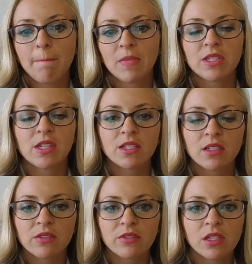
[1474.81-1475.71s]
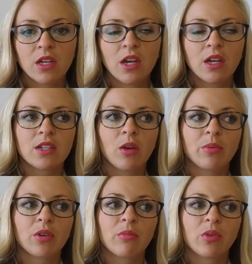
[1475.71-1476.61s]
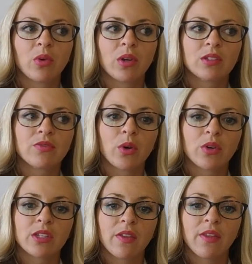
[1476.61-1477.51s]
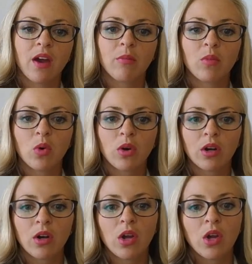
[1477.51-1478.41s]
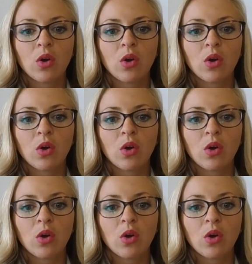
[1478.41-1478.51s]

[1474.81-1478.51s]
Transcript: incentives to help your employees focus on that more,